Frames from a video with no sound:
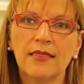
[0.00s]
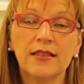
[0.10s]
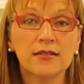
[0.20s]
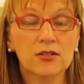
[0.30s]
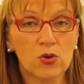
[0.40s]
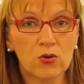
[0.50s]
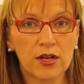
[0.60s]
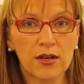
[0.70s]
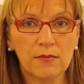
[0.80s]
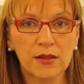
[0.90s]
This is called a
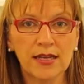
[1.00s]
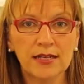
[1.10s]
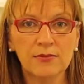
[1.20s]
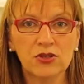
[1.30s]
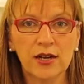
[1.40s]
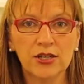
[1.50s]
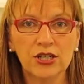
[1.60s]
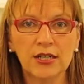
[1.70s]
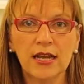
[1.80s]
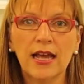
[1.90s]
complete
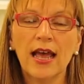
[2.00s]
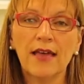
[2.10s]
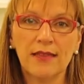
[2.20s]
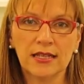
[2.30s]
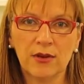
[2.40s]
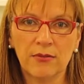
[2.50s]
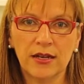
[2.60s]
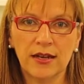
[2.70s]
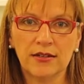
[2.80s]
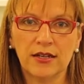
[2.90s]
obstruction, and that's where we
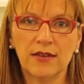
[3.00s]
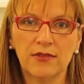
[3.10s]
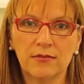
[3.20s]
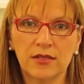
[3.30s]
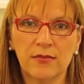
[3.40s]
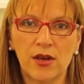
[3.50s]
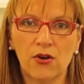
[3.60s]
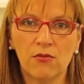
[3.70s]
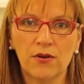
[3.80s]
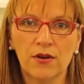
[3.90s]
need to give them some
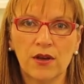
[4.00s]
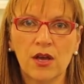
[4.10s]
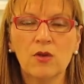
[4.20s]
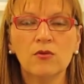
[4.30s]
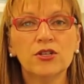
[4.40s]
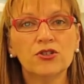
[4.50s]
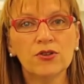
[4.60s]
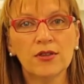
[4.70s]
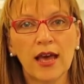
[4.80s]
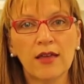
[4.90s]
help. We
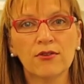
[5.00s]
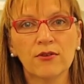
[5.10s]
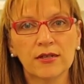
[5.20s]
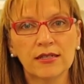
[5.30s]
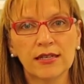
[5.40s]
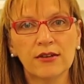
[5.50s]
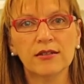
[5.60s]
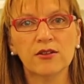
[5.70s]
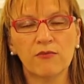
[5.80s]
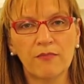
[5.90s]
do that through a
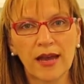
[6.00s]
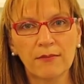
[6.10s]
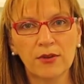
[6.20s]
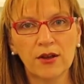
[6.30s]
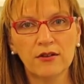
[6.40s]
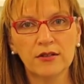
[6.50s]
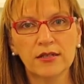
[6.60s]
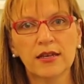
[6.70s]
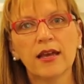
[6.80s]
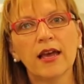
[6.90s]
series of back blows
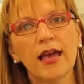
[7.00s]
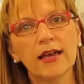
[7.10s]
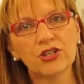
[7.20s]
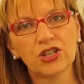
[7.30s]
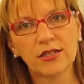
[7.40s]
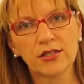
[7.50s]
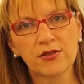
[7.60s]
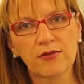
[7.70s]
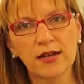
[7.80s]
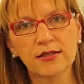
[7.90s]
and chest
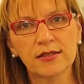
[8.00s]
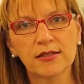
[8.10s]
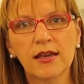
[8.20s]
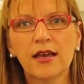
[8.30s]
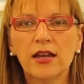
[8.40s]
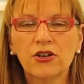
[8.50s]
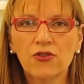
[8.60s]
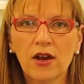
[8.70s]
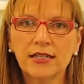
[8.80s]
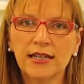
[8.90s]
thrusts,
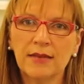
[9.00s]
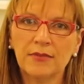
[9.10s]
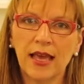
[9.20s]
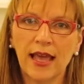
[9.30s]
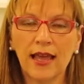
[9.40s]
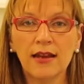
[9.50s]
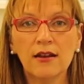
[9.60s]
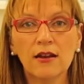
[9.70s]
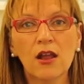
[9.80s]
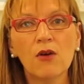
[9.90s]
trying to keep the
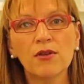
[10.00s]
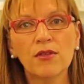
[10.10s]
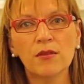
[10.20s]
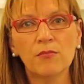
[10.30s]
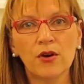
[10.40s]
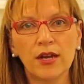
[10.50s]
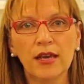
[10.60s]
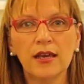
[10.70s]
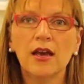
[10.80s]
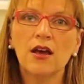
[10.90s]
head lower than the
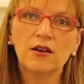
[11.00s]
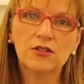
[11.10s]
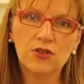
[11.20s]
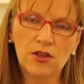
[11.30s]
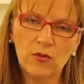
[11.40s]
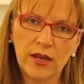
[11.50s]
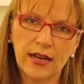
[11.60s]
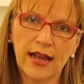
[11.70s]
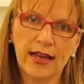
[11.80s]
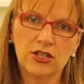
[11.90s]
body so that we
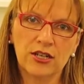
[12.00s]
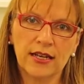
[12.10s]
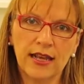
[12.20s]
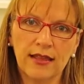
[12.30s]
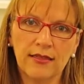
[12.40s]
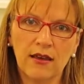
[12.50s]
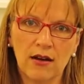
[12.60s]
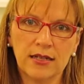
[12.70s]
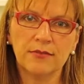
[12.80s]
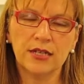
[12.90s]
can actually get the
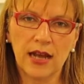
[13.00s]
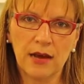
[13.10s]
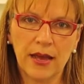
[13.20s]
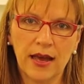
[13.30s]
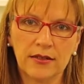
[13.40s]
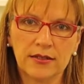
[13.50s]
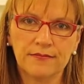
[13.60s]
item to come out.